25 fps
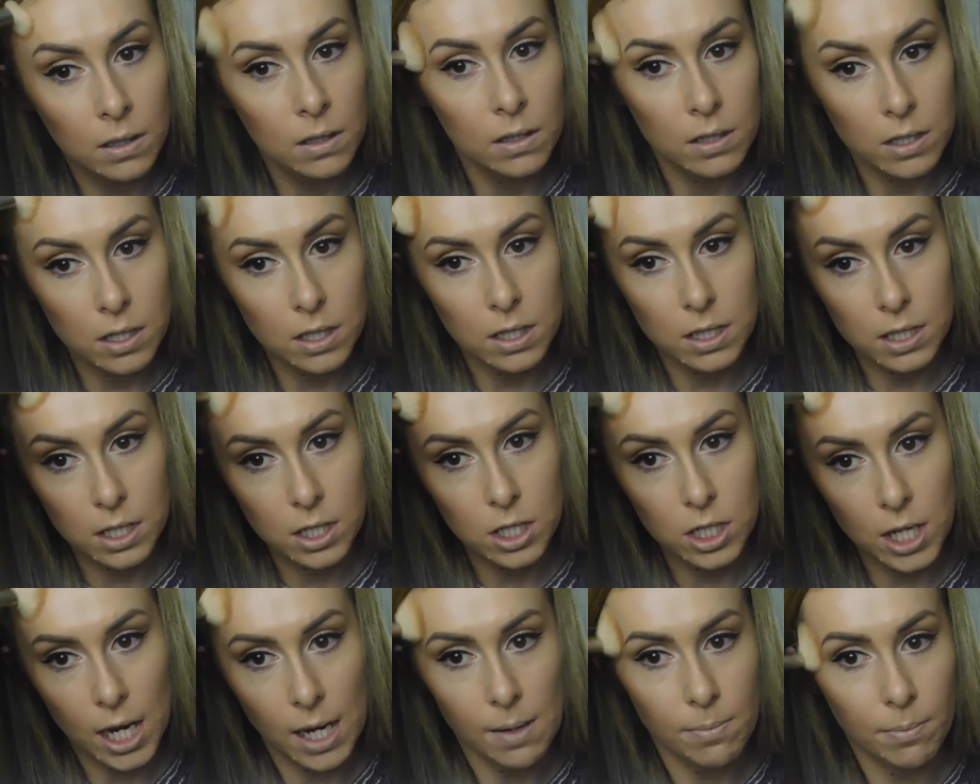just to
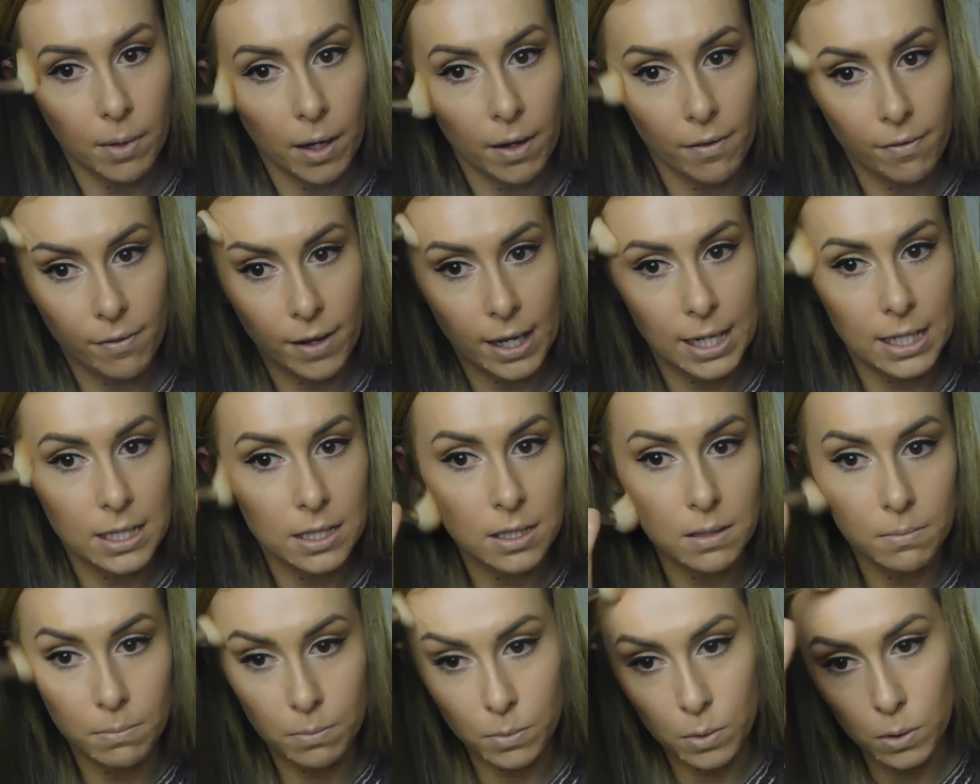shape my face
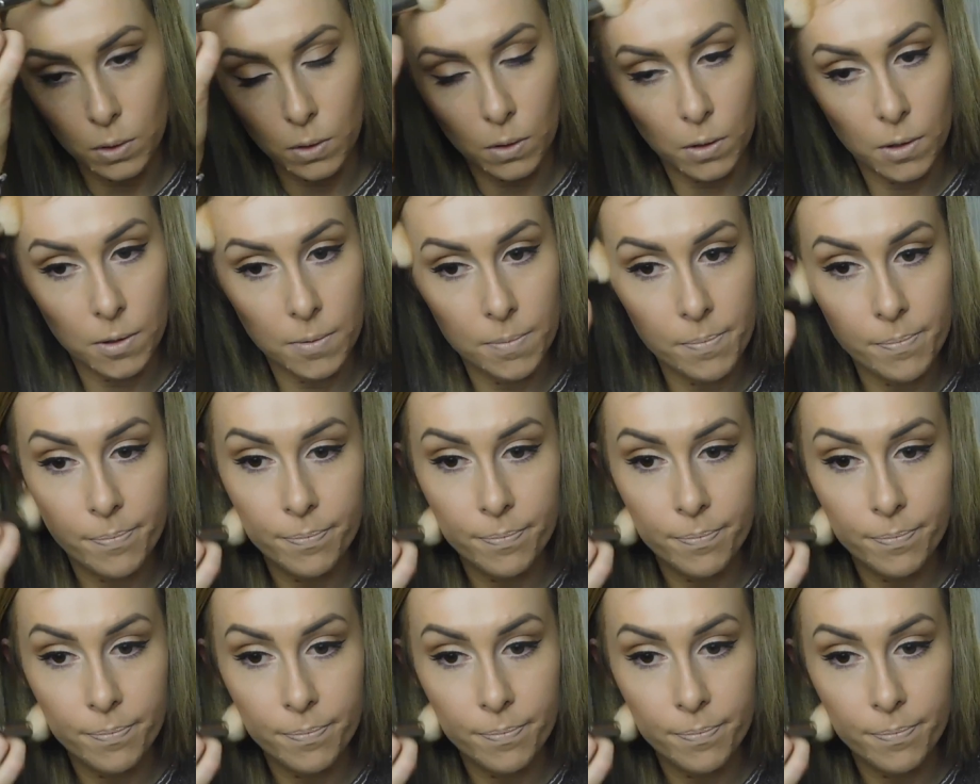some more.